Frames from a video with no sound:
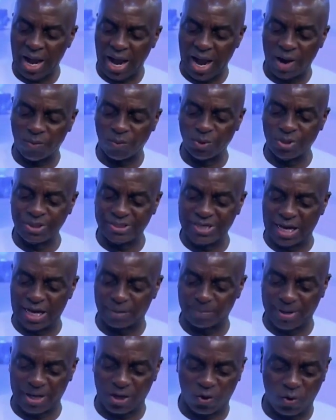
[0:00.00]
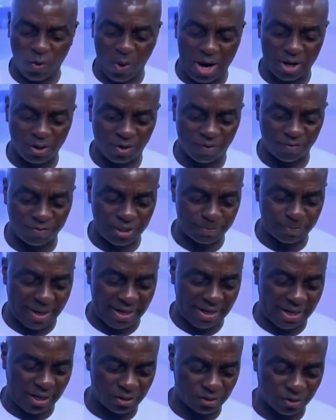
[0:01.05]
I will yet be inquired of this
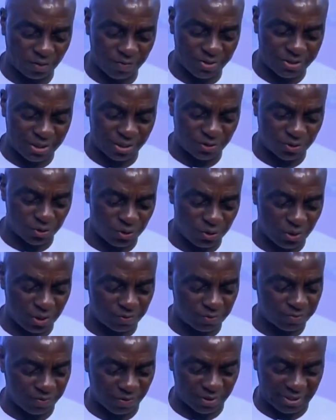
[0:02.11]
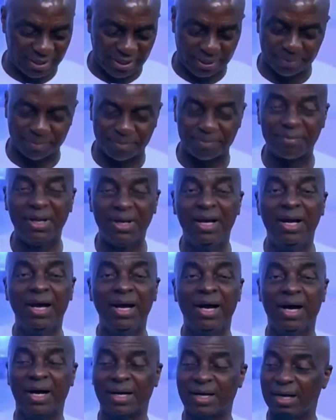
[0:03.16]
by the house of Israel to do it for them,
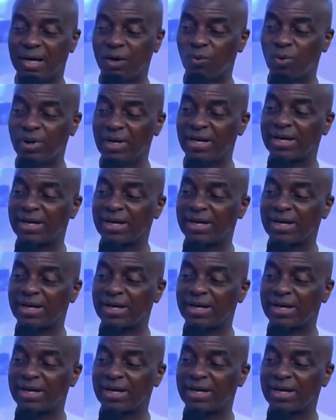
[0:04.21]
and I will